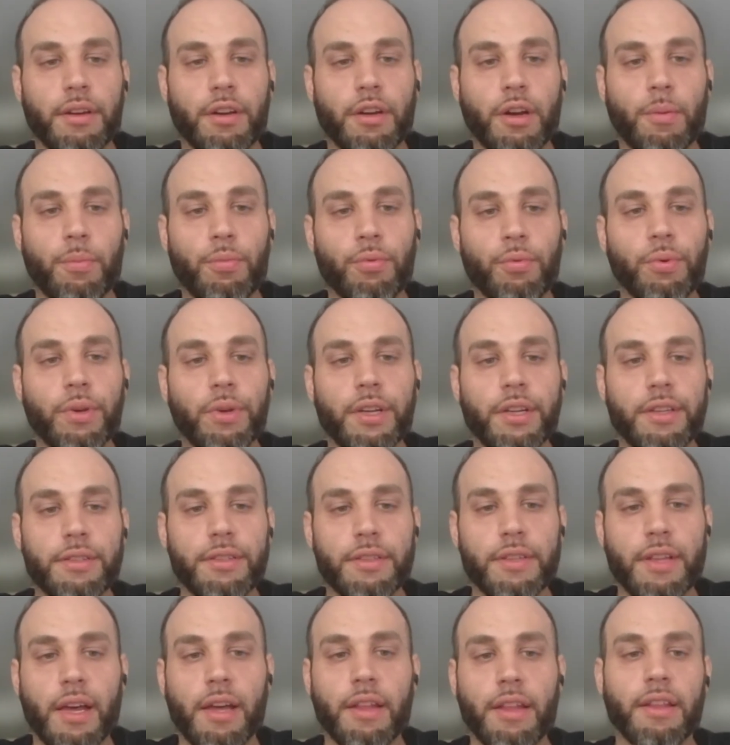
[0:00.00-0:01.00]
a couple of weeks.
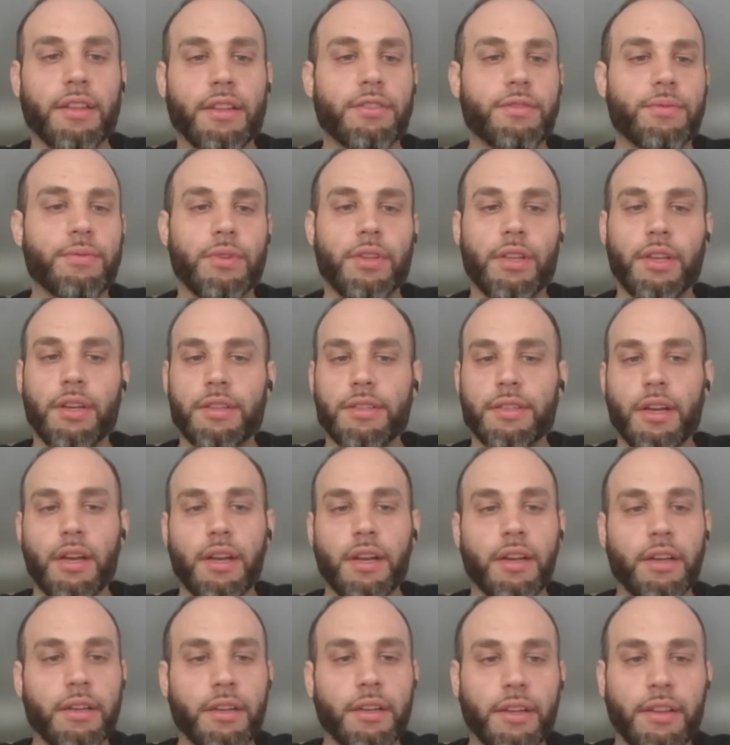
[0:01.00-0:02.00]
Now that's really exciting.